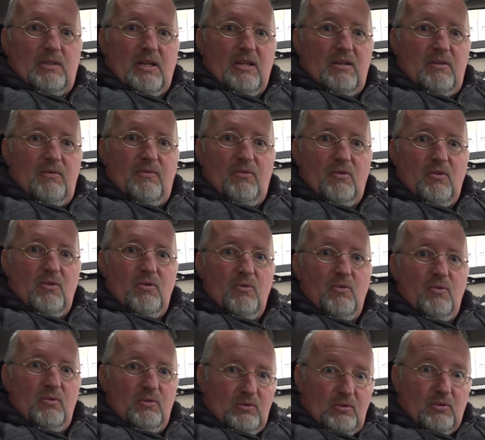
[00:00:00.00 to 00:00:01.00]
take
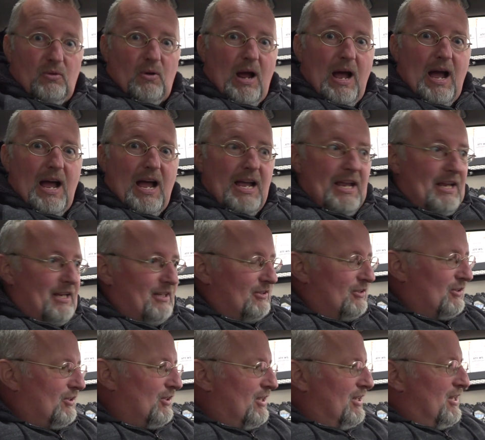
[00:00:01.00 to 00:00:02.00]
few
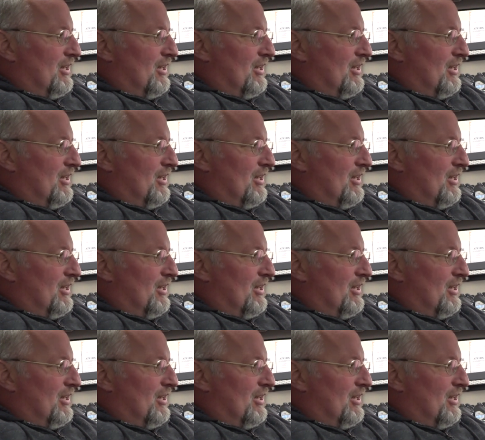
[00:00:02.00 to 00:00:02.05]
tries